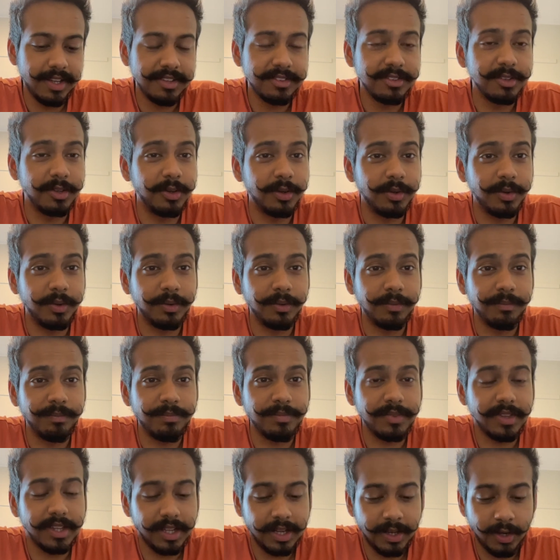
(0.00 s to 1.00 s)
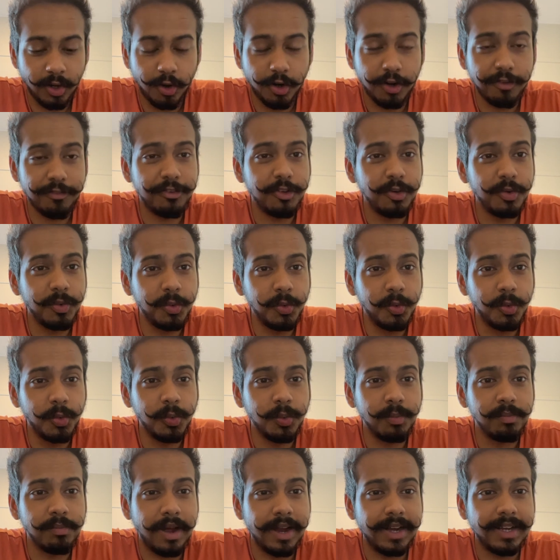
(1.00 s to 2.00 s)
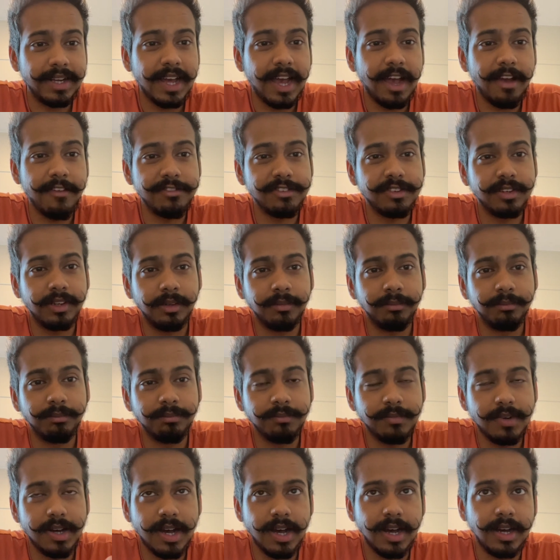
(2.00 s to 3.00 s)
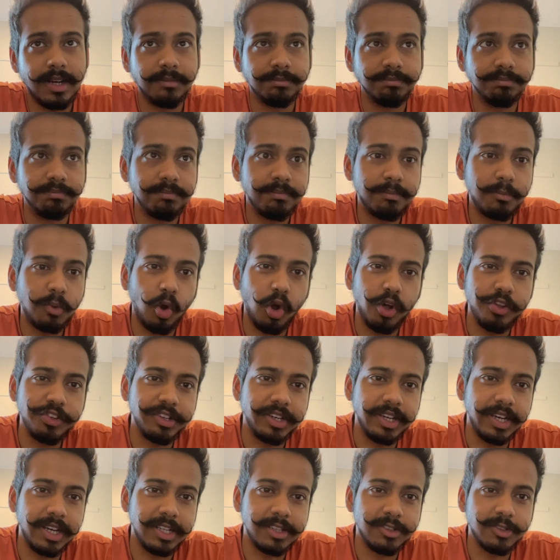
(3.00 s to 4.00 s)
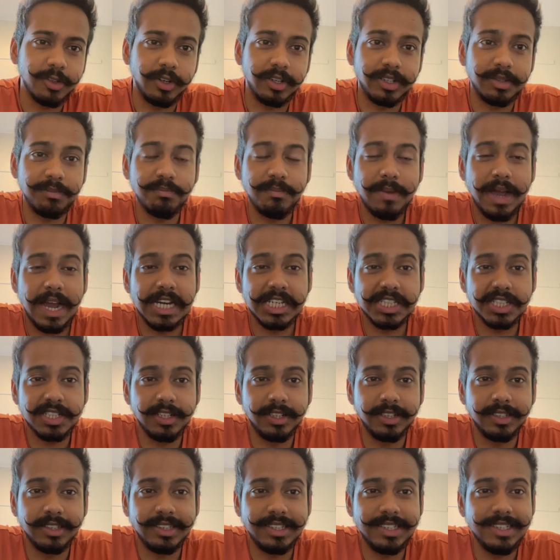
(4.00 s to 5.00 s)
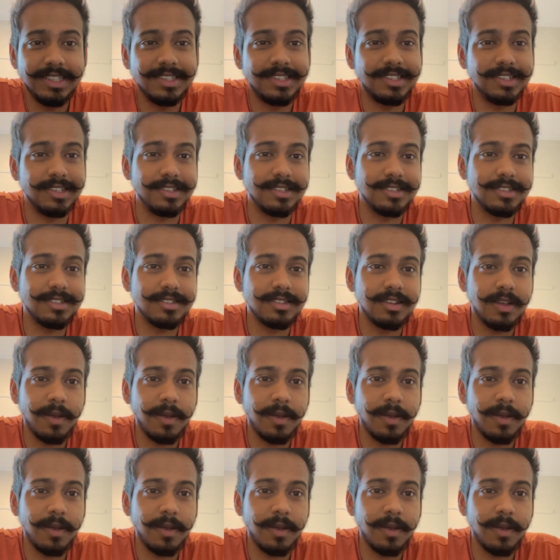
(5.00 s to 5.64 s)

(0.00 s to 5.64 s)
So a lot of you might have some projects or bachelor thesis,